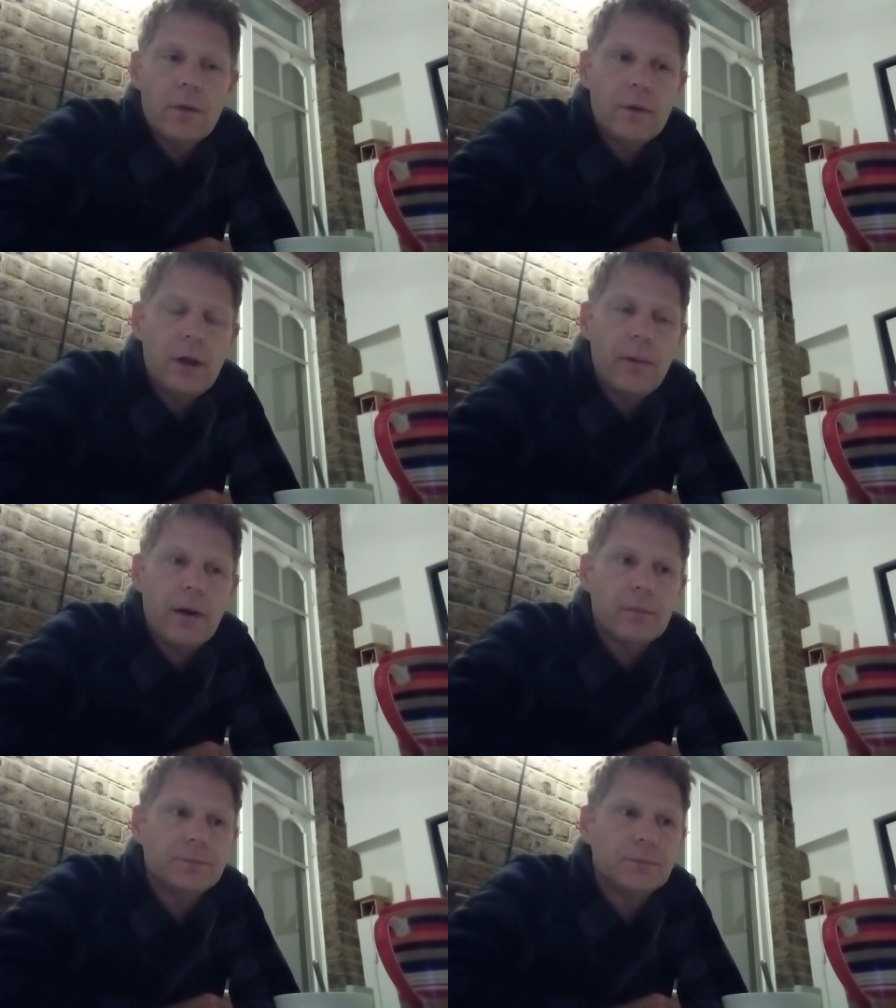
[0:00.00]
Did
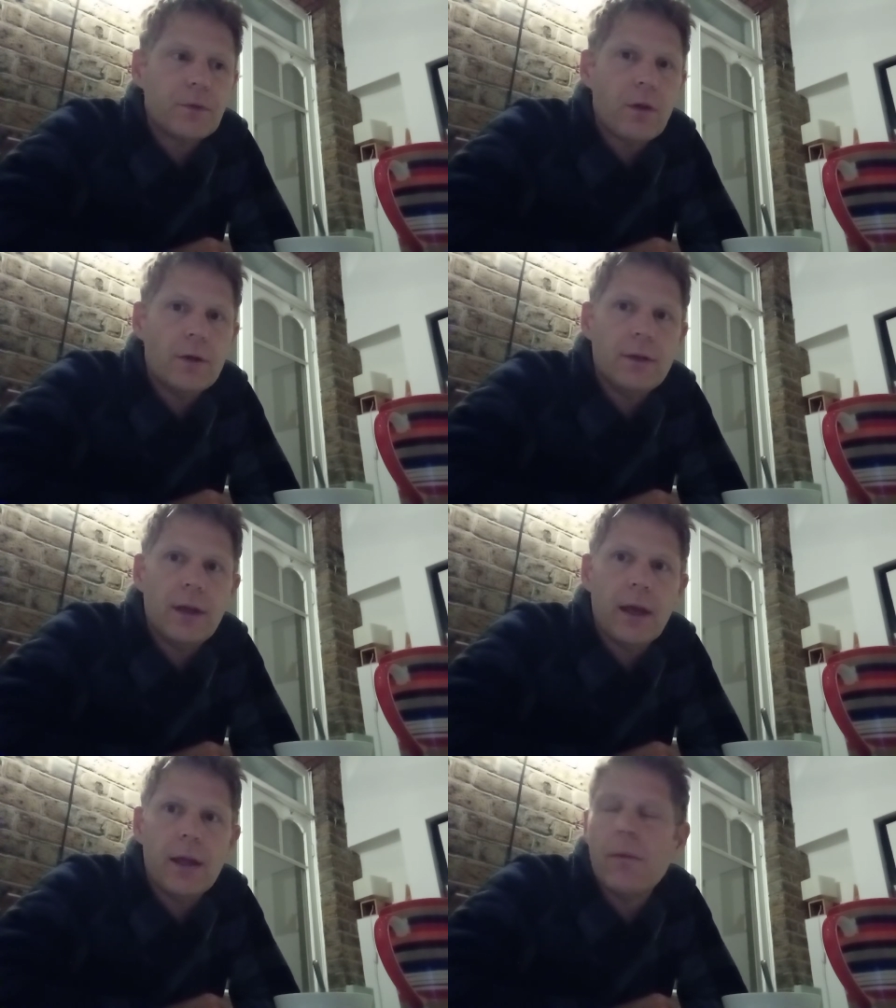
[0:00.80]
about thirty
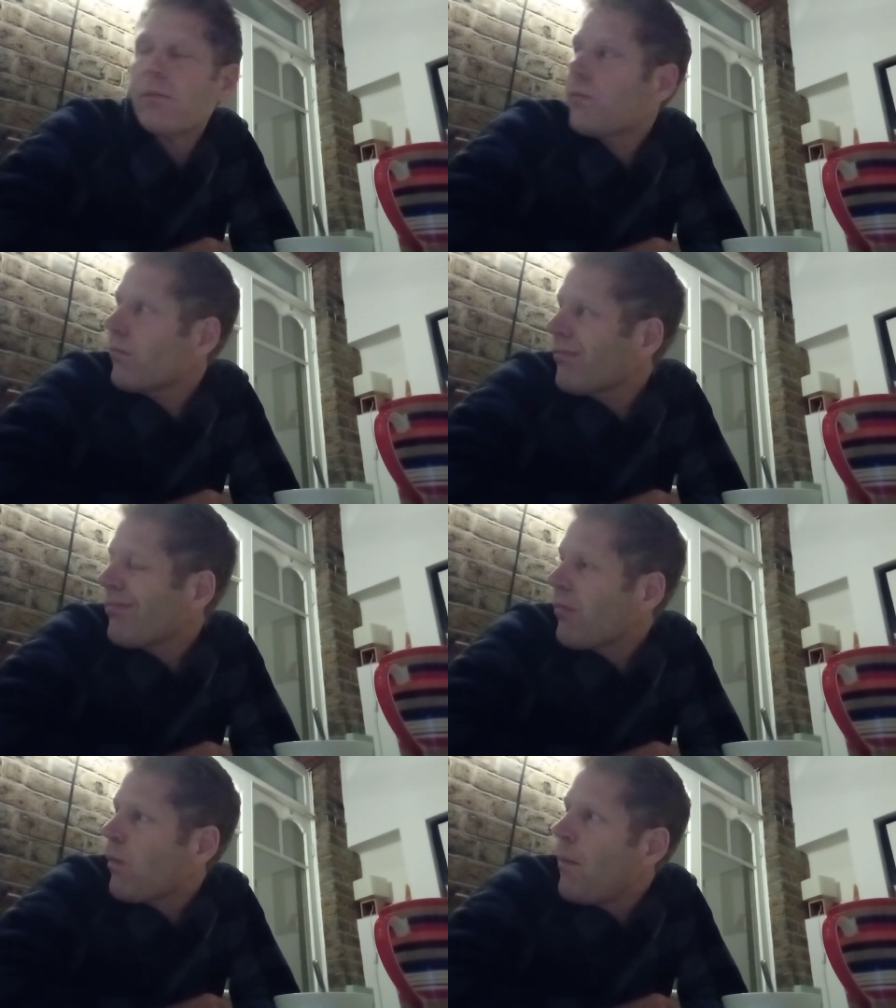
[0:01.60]
K.
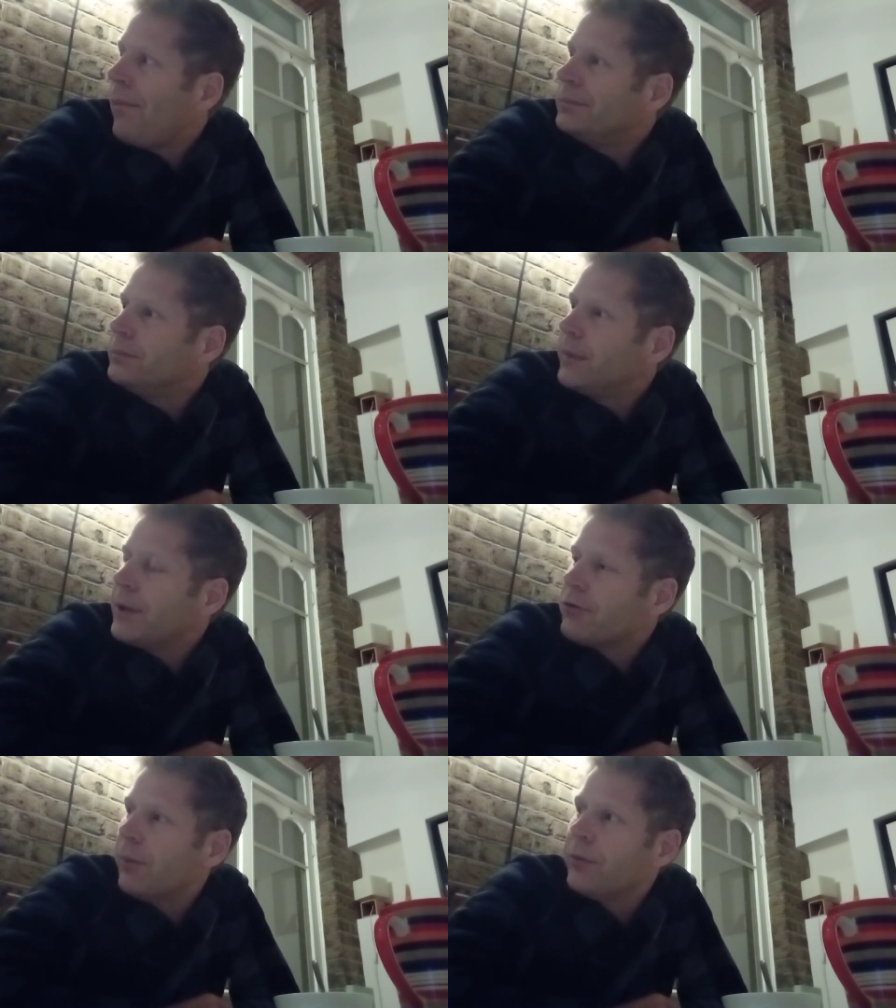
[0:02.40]

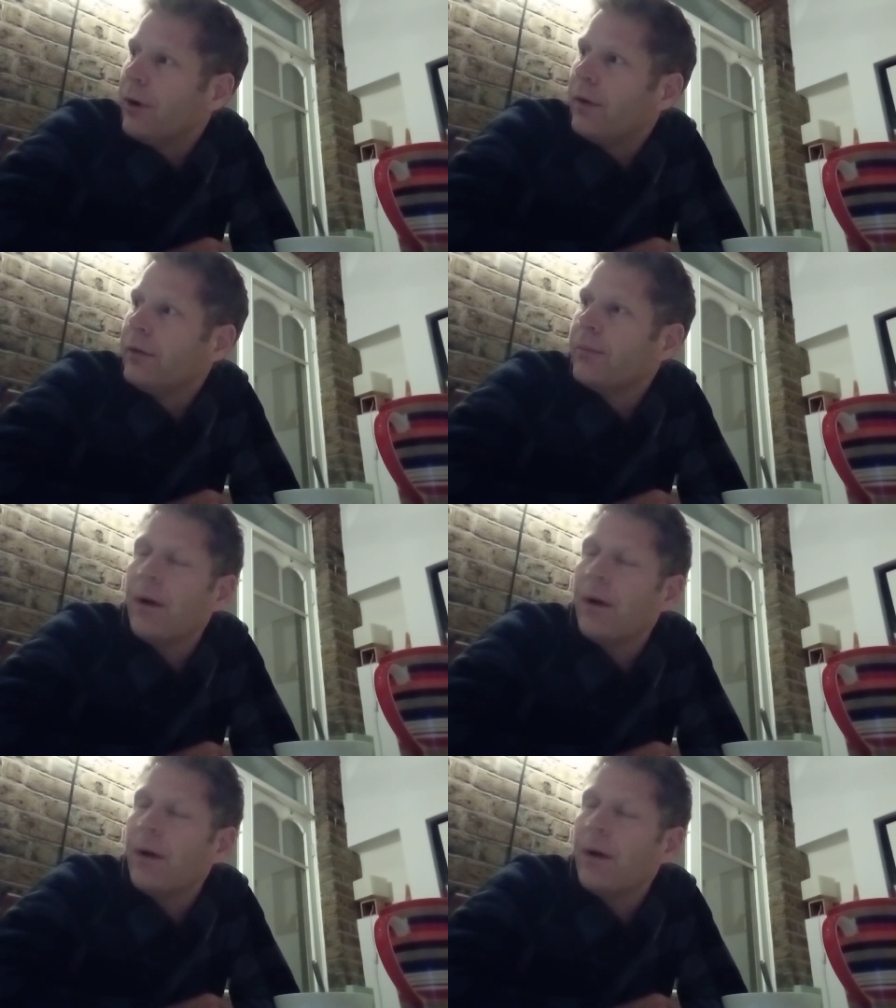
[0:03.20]
Pace dropped off,